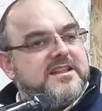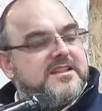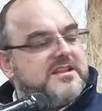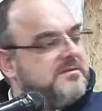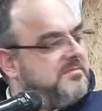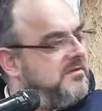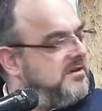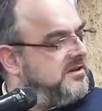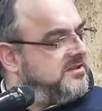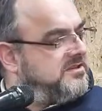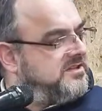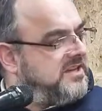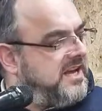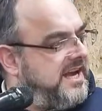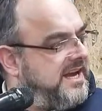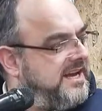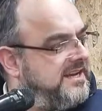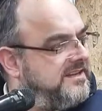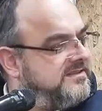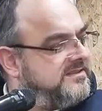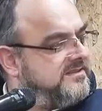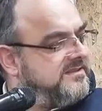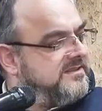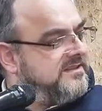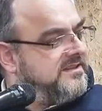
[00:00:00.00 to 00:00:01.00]
The Gemara
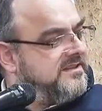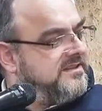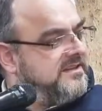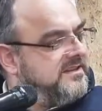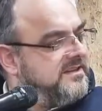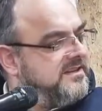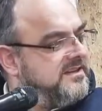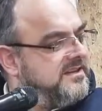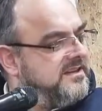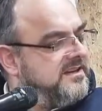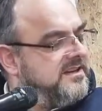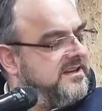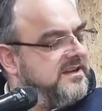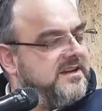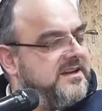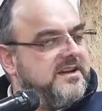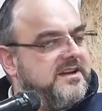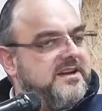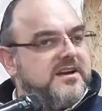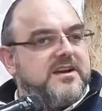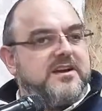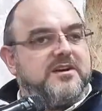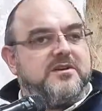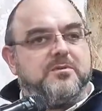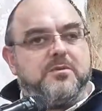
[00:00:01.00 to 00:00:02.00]
says,
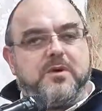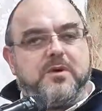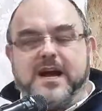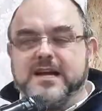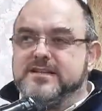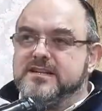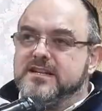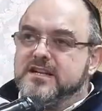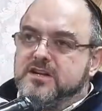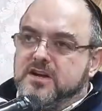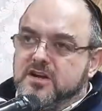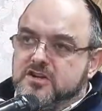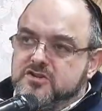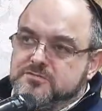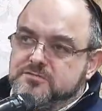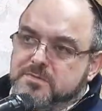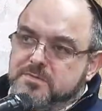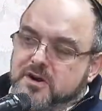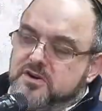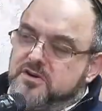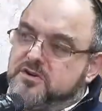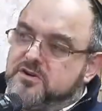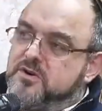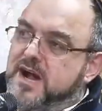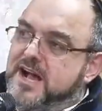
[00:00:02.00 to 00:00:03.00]
why did HaKadosh
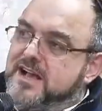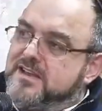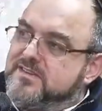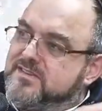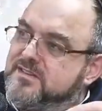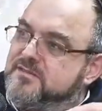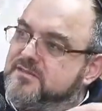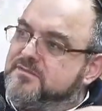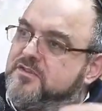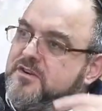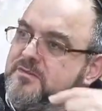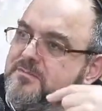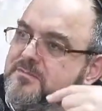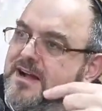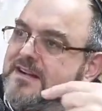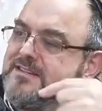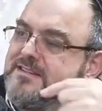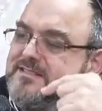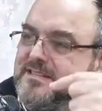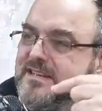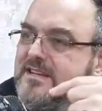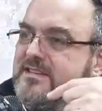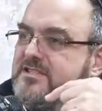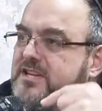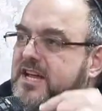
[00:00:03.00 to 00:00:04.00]
Baruch Hu ask them for a
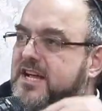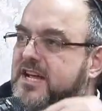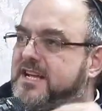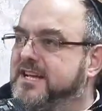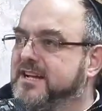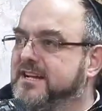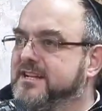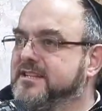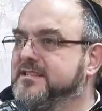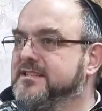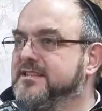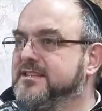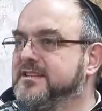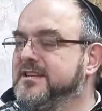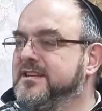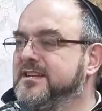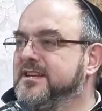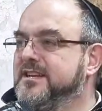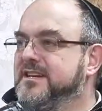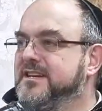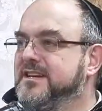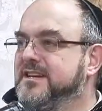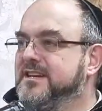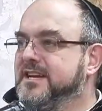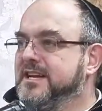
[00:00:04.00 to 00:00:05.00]
machzor shekel
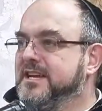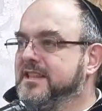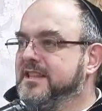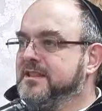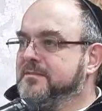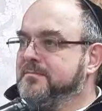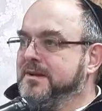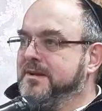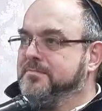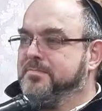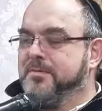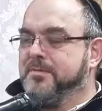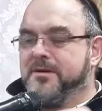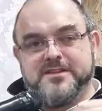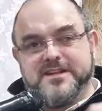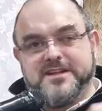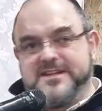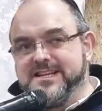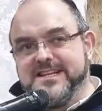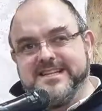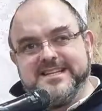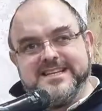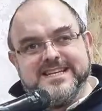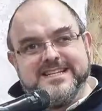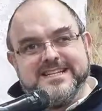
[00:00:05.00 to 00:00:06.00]
in the midbar? They
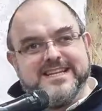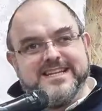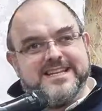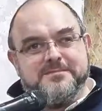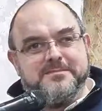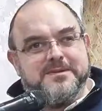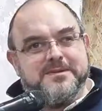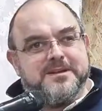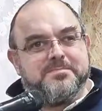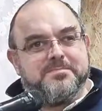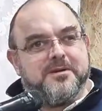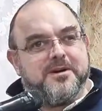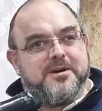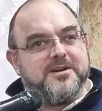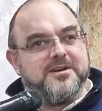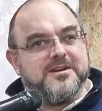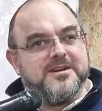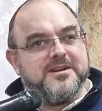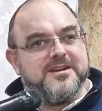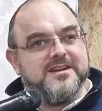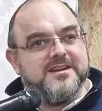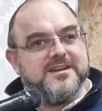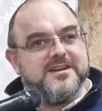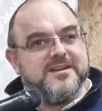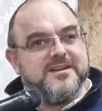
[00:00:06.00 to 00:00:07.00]
didn't need it in the midbar.
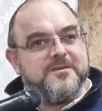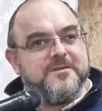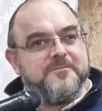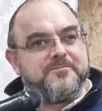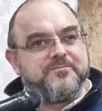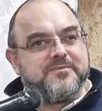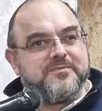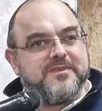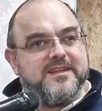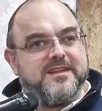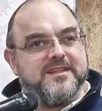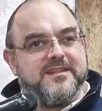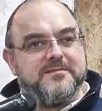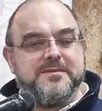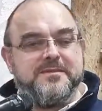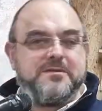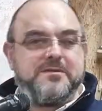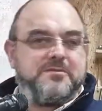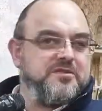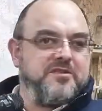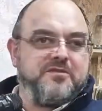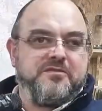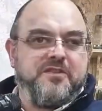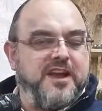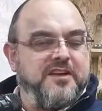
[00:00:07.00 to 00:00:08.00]
The
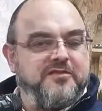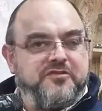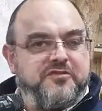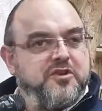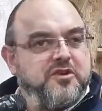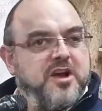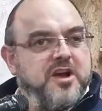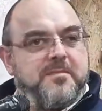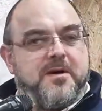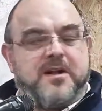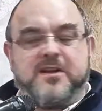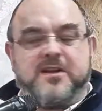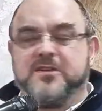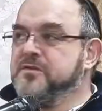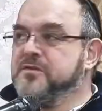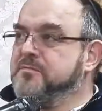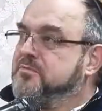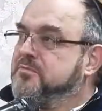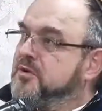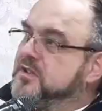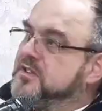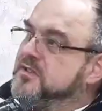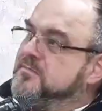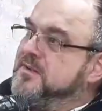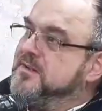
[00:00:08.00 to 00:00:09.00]
midbar, very few kabbalas were
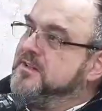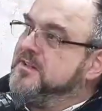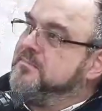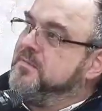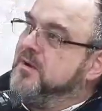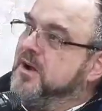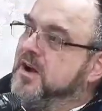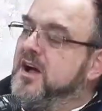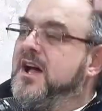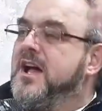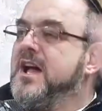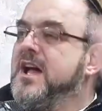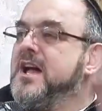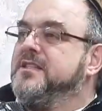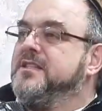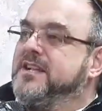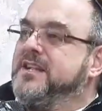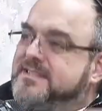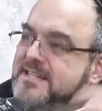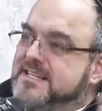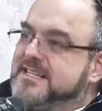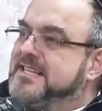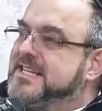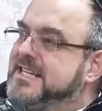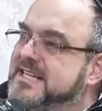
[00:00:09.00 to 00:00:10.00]
brought in the midbar.
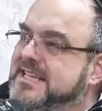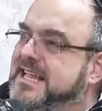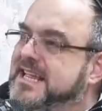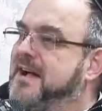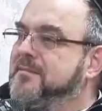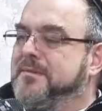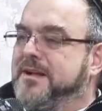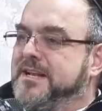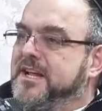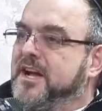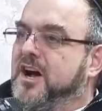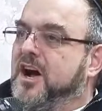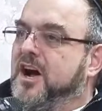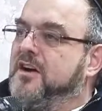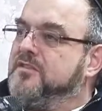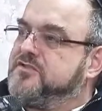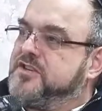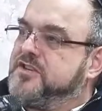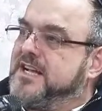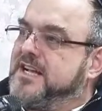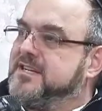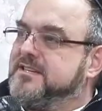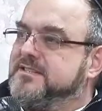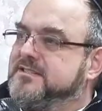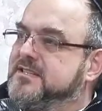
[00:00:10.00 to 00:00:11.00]
They didn't need that many half
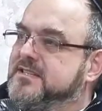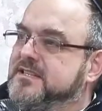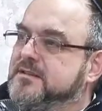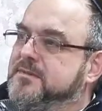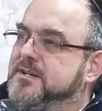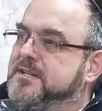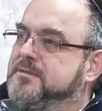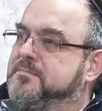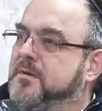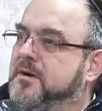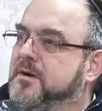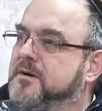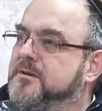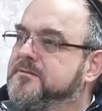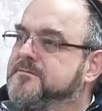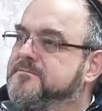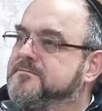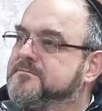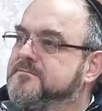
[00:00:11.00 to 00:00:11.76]
shekels in the midbar.